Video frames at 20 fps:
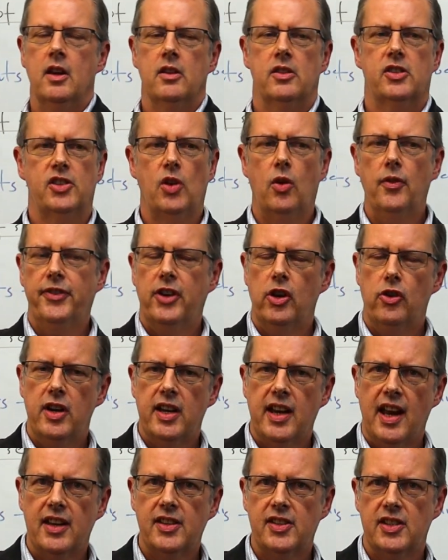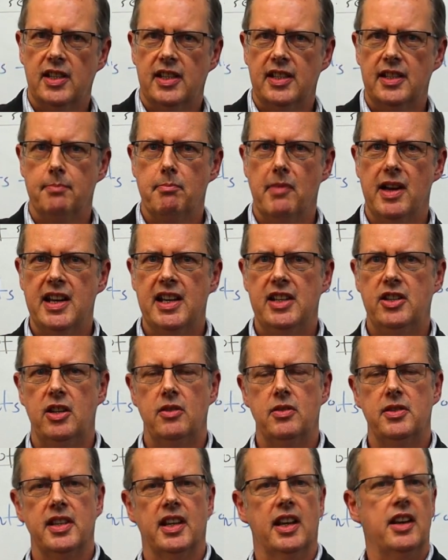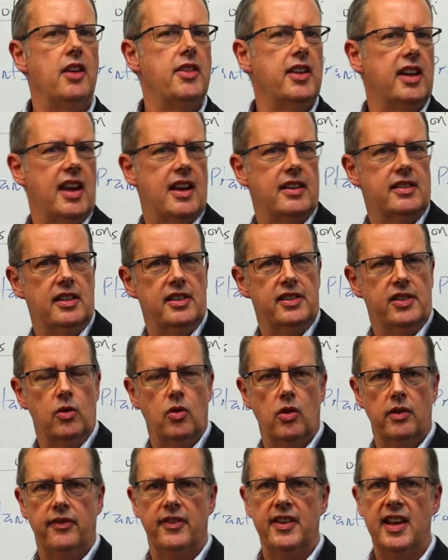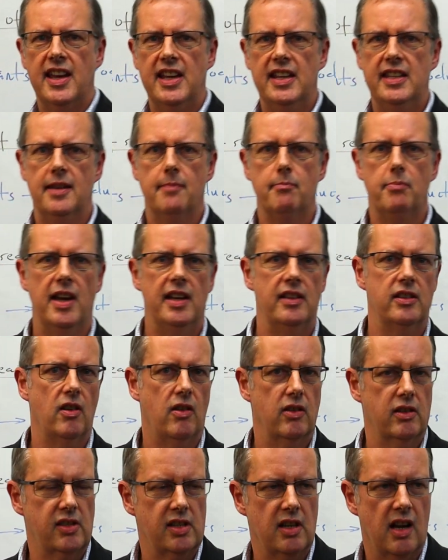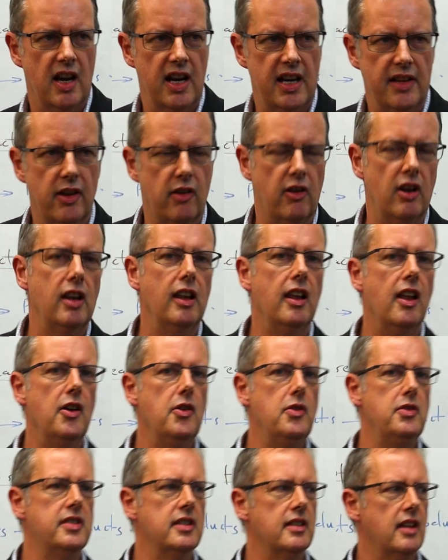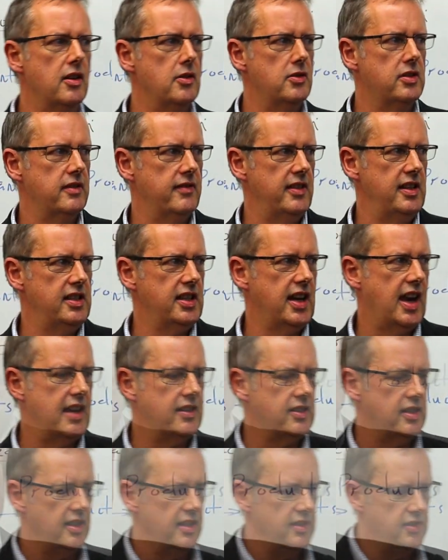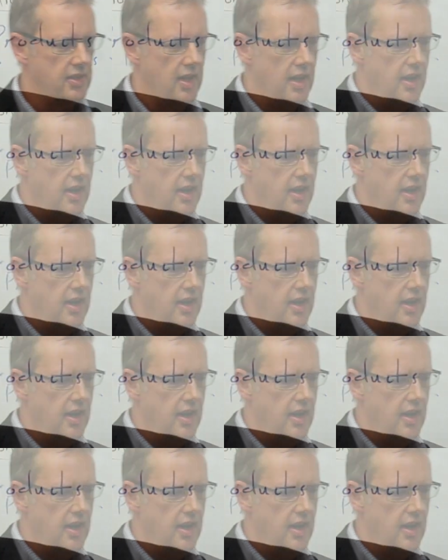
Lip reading: Sulfuric acid is made using another catalyst called vanadium pentoxide. There are loads and loads of these catalysts.